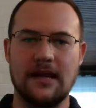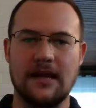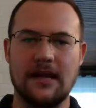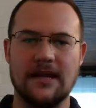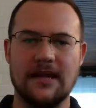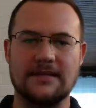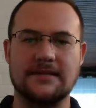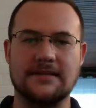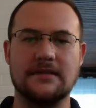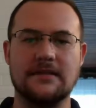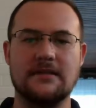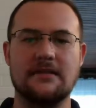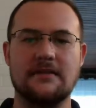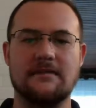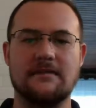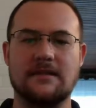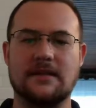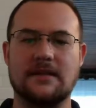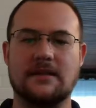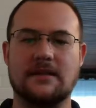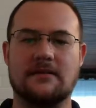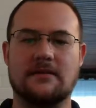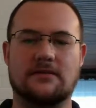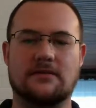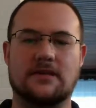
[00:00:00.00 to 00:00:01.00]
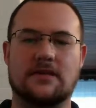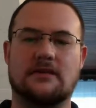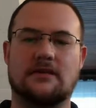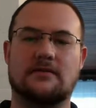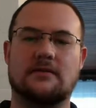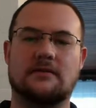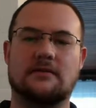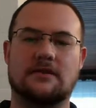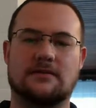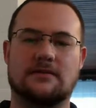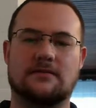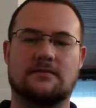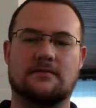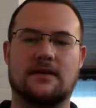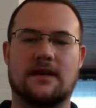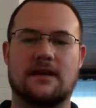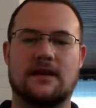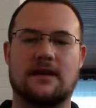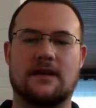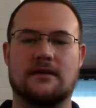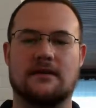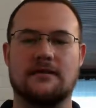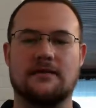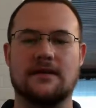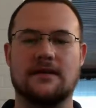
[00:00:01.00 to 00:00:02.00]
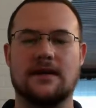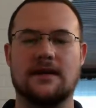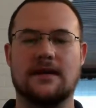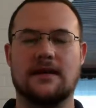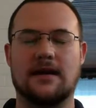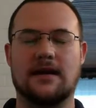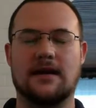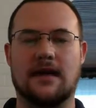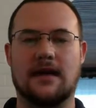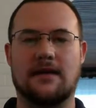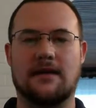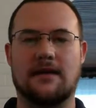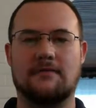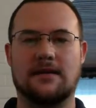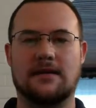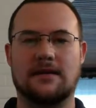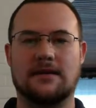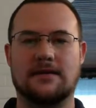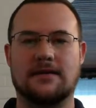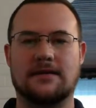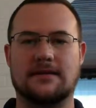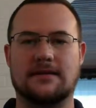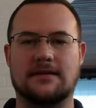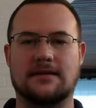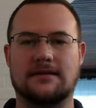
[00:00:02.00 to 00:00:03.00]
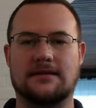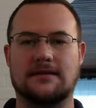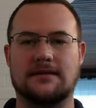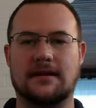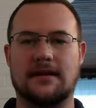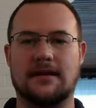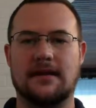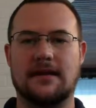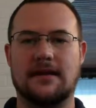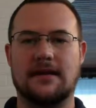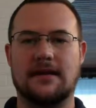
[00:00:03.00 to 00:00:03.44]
I sent the video to her as well, because